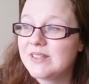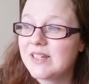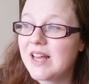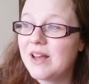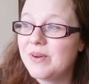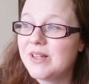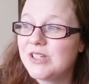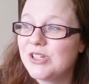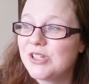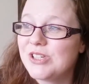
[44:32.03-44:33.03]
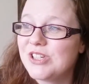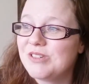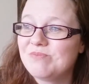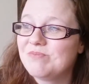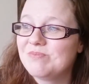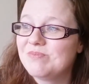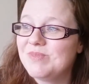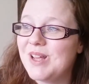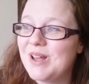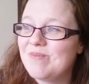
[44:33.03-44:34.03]
I can't wait to just
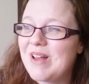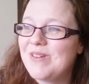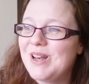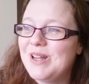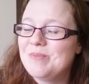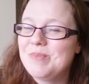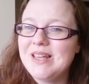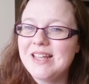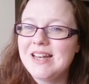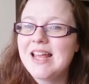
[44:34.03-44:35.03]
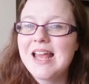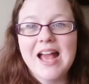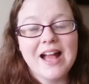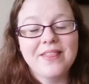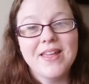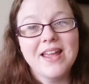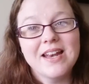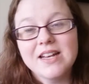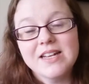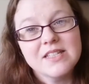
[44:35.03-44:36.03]
have our little meeting, and
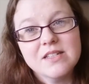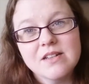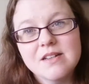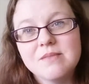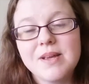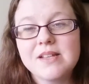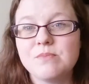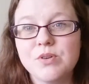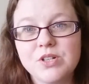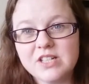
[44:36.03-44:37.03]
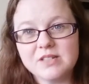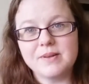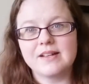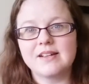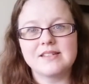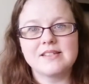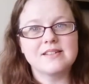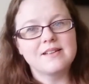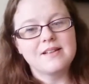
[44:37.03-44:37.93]
then I need to make some project bags.